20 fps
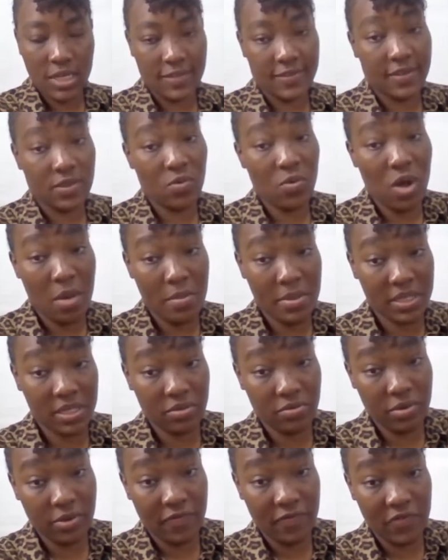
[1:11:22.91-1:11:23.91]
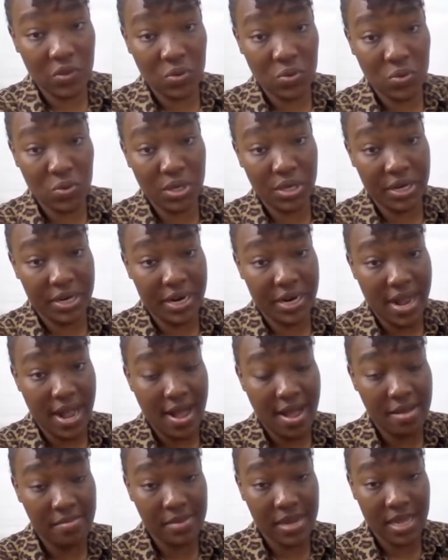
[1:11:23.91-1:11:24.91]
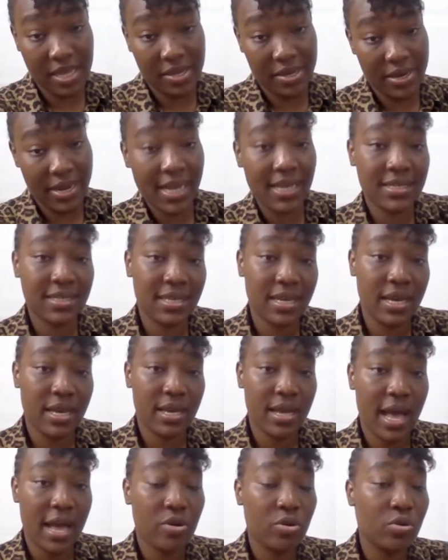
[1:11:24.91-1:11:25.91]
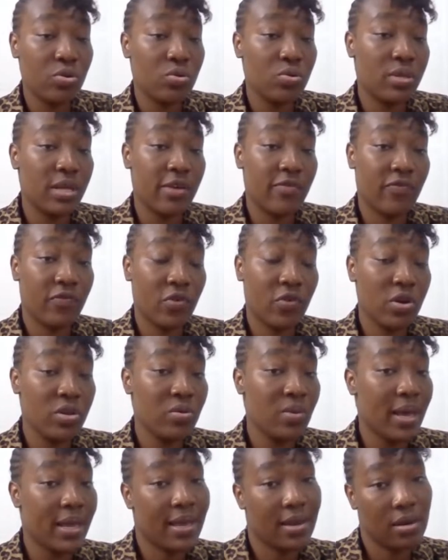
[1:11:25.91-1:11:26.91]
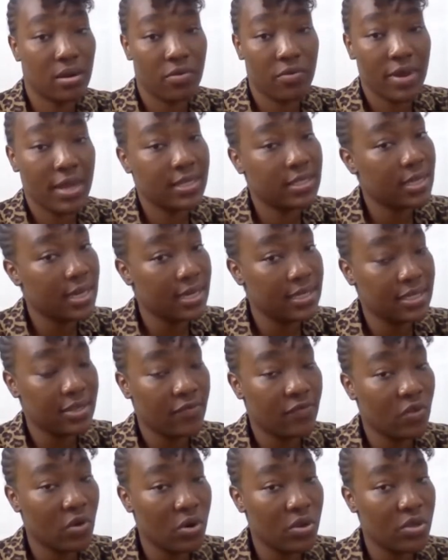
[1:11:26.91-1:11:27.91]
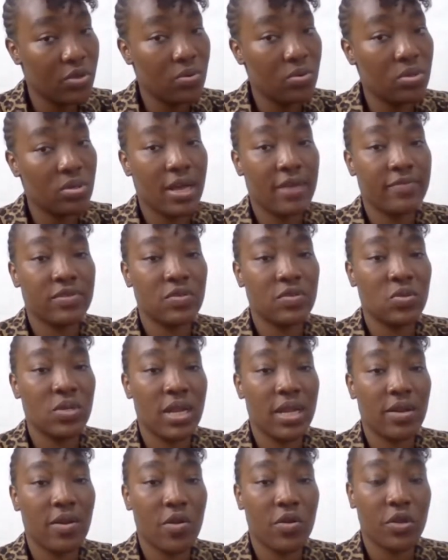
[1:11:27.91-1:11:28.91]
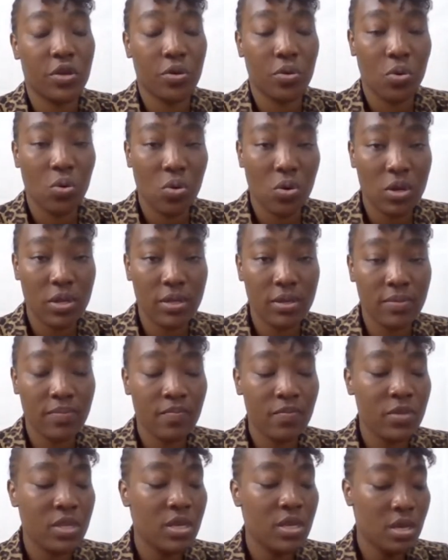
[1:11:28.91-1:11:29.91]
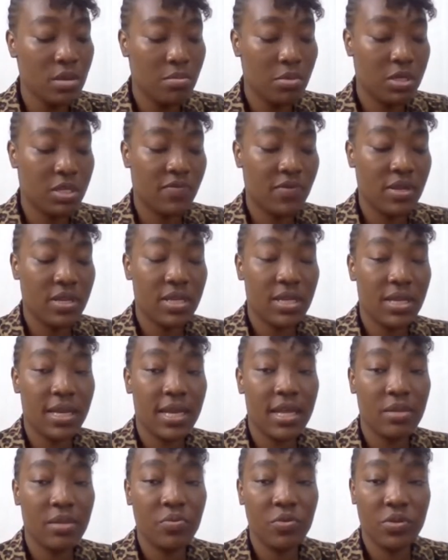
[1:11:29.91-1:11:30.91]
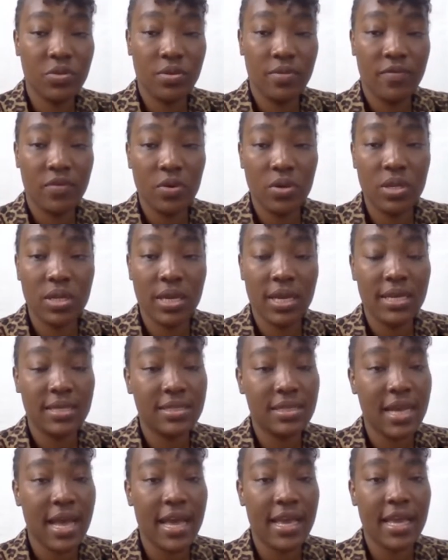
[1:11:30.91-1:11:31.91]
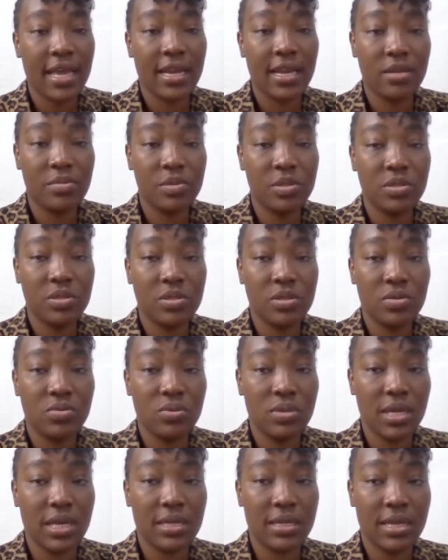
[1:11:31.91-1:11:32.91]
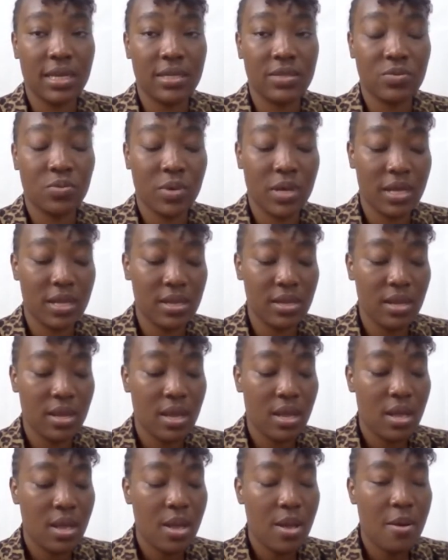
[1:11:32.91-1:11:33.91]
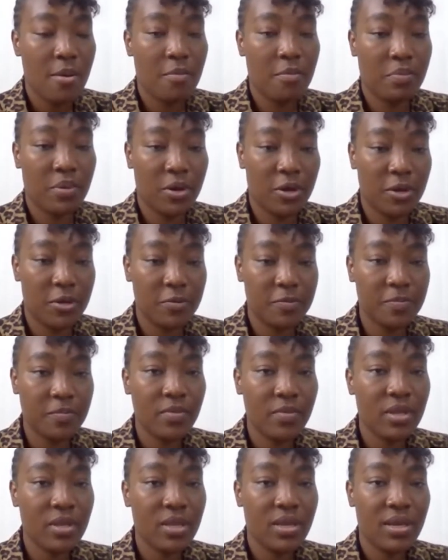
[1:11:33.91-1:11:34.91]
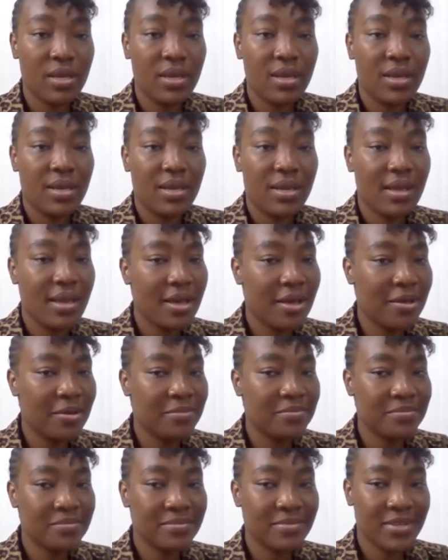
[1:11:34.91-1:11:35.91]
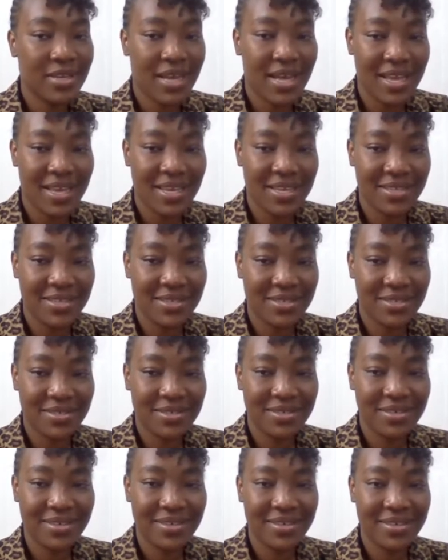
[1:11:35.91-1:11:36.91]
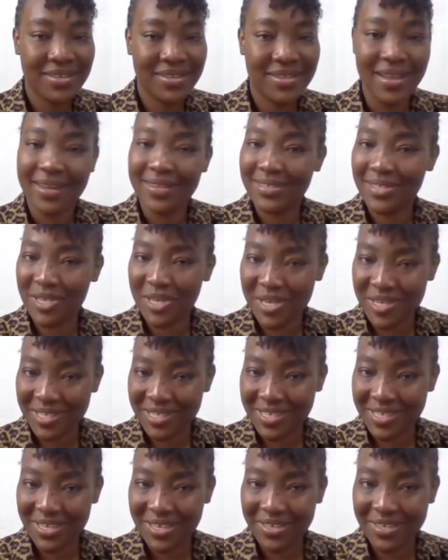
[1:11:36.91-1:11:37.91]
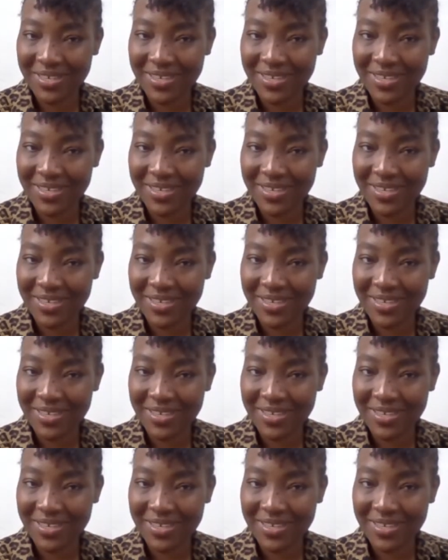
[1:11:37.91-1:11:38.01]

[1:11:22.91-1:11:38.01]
If you want me to review your like your essay, I could do that for you. I cannot write your essay for you. You have to do that on your own. But if you need help with reviewing your essay, I can help you to do that as well. But yeah, guys, that's it.